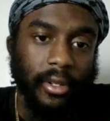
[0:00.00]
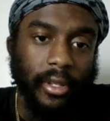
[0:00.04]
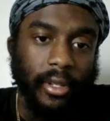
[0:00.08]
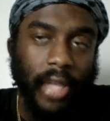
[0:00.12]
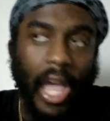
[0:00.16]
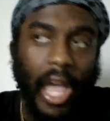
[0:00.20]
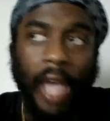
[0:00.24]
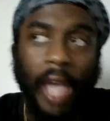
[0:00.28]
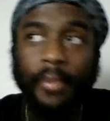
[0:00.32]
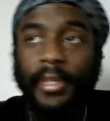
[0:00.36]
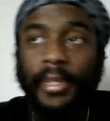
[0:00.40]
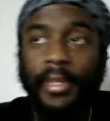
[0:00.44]

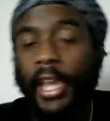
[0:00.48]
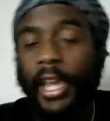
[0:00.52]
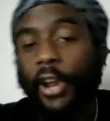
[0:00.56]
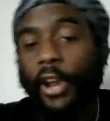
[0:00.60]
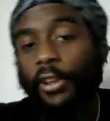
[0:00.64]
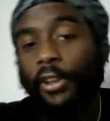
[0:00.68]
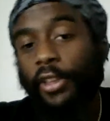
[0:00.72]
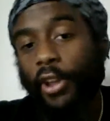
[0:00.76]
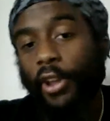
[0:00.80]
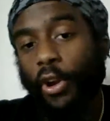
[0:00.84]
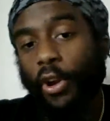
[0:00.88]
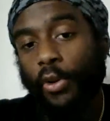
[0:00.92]
I'm scared
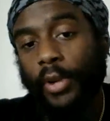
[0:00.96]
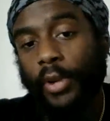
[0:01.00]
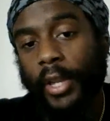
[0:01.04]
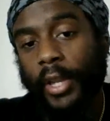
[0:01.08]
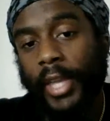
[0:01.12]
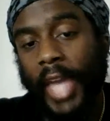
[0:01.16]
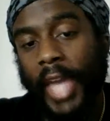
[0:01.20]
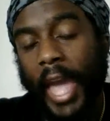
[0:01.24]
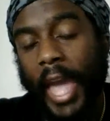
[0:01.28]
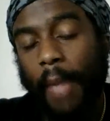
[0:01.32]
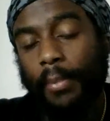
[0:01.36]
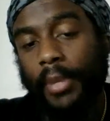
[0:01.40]
to go to
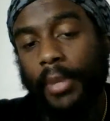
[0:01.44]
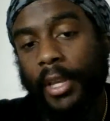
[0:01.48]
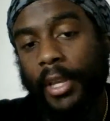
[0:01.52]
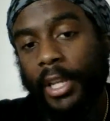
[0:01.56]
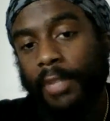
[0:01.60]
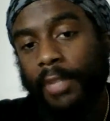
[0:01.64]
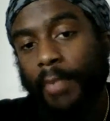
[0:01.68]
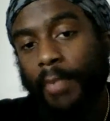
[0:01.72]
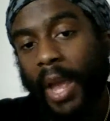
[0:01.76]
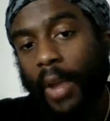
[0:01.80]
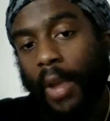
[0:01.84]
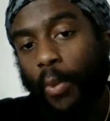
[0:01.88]
camp because
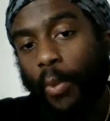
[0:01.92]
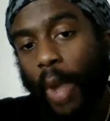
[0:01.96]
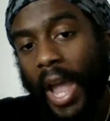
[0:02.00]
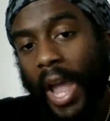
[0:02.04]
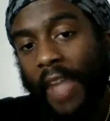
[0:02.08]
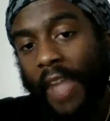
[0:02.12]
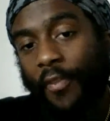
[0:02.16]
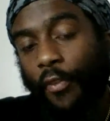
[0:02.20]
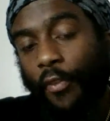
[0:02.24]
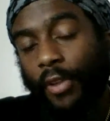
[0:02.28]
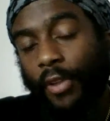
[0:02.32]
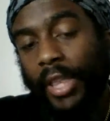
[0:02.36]
my
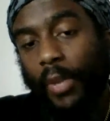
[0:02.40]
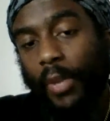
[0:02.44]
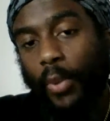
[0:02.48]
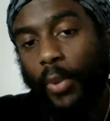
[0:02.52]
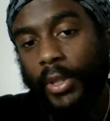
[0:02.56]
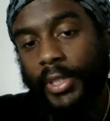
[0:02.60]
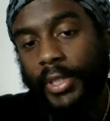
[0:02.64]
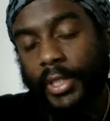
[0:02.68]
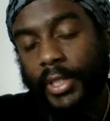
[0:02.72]
wife really wants